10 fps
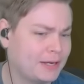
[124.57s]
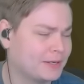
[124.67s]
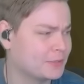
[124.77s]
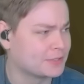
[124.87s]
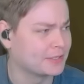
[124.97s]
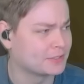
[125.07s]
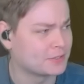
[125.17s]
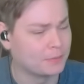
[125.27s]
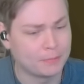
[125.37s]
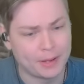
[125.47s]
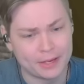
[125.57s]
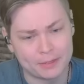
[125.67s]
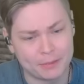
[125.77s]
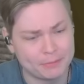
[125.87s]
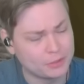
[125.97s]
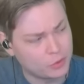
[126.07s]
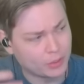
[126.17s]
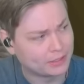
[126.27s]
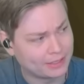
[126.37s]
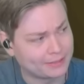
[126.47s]
not using it, so I'm going to bank it. But I've been
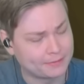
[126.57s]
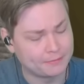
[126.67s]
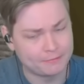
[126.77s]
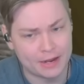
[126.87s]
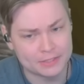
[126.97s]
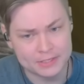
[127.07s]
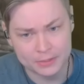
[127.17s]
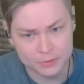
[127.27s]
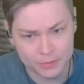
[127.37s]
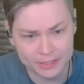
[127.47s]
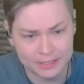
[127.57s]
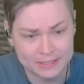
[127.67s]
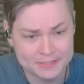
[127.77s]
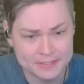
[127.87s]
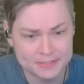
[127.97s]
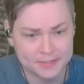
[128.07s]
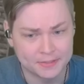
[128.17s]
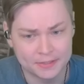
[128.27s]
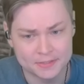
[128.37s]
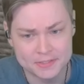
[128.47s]
doing like fast kills with it. It's decent.
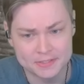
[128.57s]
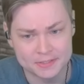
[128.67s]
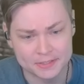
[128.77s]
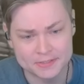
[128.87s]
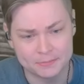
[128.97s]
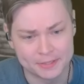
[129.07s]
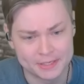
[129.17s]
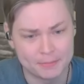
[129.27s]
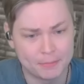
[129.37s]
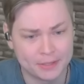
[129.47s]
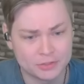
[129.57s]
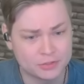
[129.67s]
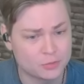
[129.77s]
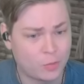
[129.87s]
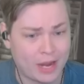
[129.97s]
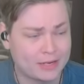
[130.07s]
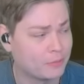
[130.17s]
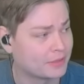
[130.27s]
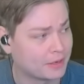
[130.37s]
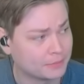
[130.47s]
It's decent. It's something to keep in mind. Just whacking
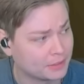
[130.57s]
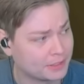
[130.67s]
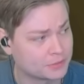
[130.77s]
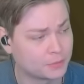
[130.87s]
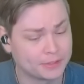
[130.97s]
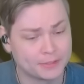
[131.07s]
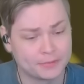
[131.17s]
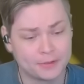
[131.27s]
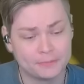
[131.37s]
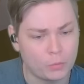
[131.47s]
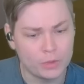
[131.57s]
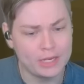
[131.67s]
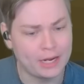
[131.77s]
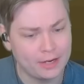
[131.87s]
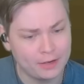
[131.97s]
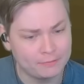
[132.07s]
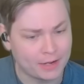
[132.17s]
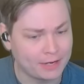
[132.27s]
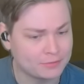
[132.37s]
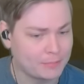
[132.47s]
with Emberlight is really good though.
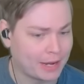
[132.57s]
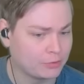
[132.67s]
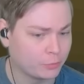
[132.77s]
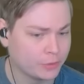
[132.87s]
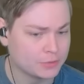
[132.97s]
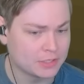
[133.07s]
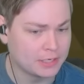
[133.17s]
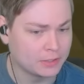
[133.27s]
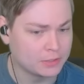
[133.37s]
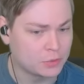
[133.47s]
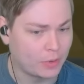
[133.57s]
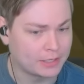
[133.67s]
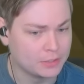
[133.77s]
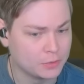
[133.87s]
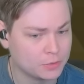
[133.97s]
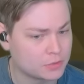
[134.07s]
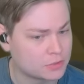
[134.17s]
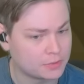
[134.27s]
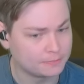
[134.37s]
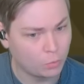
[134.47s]
I have some Aether runes in here, so I can
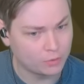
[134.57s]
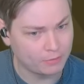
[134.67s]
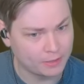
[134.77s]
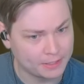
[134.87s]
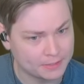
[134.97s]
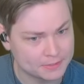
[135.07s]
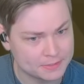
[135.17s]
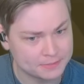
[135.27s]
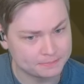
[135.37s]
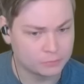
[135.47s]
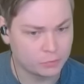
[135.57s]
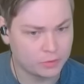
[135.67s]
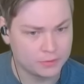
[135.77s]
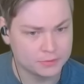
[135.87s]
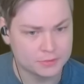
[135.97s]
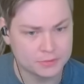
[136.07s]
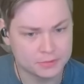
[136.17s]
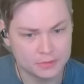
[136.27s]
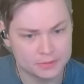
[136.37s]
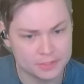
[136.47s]
use Word of Arceus,
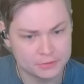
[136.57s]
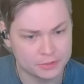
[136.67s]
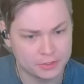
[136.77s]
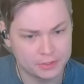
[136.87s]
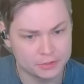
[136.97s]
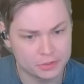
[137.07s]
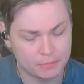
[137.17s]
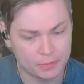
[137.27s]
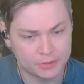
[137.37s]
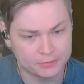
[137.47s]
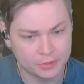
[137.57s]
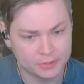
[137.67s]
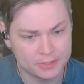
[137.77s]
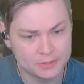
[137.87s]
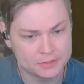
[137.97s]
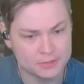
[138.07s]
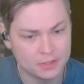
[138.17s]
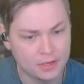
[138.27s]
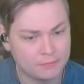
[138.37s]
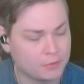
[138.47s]
Thralls, Death Charge, Mark of Darkness.
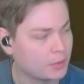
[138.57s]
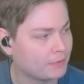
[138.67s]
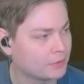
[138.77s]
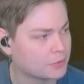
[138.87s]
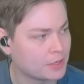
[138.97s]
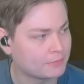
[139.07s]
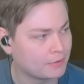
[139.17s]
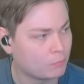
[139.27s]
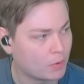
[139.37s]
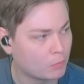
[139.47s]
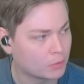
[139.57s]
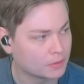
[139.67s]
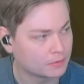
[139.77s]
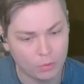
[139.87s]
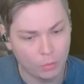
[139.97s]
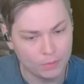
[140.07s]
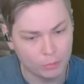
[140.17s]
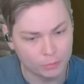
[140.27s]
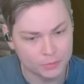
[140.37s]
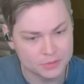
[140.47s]
If you don't have those, you have to have one more
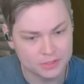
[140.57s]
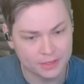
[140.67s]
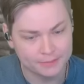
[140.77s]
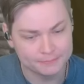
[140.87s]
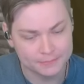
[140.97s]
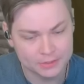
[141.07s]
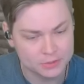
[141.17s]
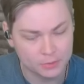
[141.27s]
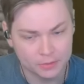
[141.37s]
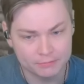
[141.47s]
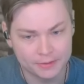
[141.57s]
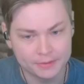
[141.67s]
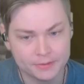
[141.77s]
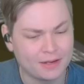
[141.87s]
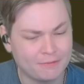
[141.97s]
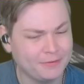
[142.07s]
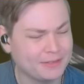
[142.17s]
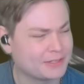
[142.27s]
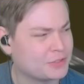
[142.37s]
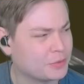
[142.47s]
rune slot. That's totally fine. I
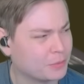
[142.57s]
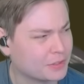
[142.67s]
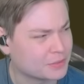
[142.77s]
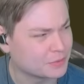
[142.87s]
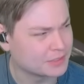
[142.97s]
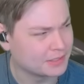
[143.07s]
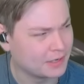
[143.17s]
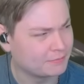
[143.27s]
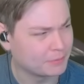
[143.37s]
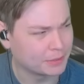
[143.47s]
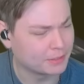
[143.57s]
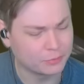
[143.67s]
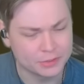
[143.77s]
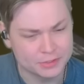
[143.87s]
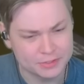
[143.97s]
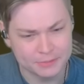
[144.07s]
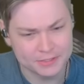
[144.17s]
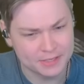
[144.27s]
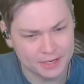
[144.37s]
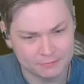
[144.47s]
found like 2 restores enough. I'm bringing 3 just to be
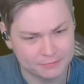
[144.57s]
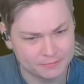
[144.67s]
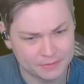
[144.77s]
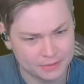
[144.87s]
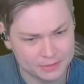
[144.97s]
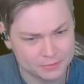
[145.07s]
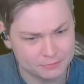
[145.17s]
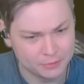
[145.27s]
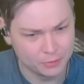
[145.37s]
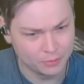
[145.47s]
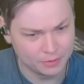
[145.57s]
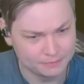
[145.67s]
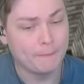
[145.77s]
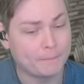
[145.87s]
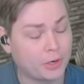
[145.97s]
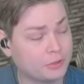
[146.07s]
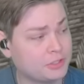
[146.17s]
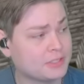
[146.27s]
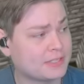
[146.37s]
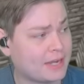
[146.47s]
safe. Lots of food.
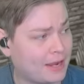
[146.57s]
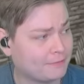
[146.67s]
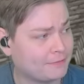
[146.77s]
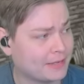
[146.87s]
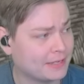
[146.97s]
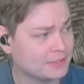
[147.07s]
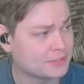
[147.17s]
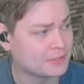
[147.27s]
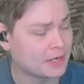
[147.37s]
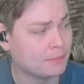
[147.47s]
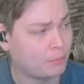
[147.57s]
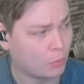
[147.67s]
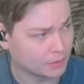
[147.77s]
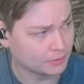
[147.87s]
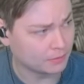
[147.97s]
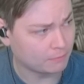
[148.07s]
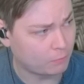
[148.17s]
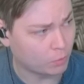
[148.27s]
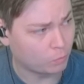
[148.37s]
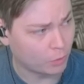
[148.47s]
Purging Staff is important
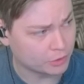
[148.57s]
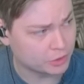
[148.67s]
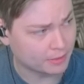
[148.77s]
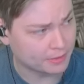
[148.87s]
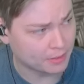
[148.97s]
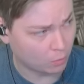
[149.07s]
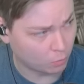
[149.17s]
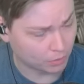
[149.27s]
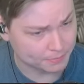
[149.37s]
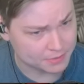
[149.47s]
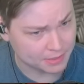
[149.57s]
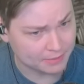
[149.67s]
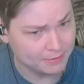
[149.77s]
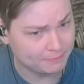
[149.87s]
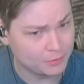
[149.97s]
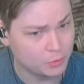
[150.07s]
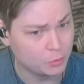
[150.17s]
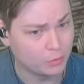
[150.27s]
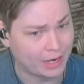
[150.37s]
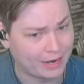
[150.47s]
for one-shotting the orbs. Even if
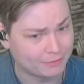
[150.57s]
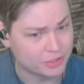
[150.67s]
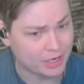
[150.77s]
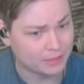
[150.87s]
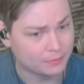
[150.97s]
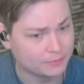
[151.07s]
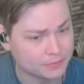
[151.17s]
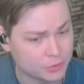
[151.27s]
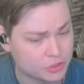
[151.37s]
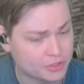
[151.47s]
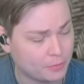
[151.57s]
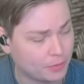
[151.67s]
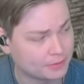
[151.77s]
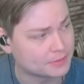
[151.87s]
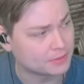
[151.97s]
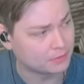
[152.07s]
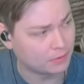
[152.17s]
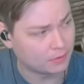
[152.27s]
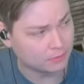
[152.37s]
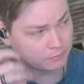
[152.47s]
you have a Shadow, you still want this
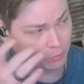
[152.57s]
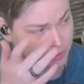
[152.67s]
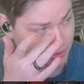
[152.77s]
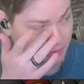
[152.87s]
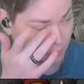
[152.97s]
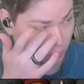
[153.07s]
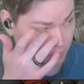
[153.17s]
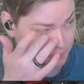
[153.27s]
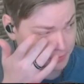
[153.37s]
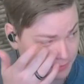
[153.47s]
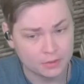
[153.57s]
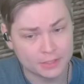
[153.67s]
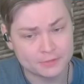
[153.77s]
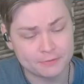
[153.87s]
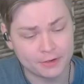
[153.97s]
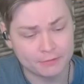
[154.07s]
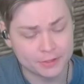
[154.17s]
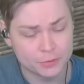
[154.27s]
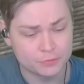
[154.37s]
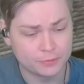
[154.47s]
along for one-shotting the orbs. It's very,
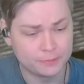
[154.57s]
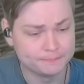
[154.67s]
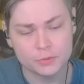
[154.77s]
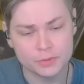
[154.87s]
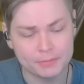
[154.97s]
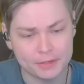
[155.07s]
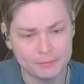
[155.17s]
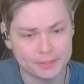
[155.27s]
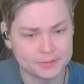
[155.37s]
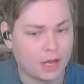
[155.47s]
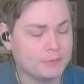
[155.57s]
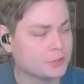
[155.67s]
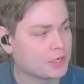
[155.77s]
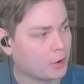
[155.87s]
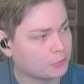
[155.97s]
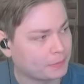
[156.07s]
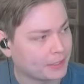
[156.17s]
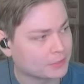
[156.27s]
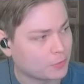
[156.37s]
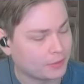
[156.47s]
very useful. So I want to keep that in mind. I'm using
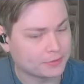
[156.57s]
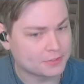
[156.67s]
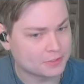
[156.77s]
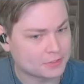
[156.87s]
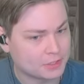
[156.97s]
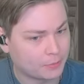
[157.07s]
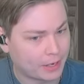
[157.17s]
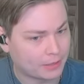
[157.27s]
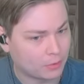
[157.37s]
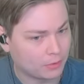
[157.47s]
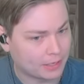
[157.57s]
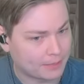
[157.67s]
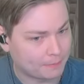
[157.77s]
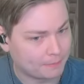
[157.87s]
Oathplate as well. This is theoretical, like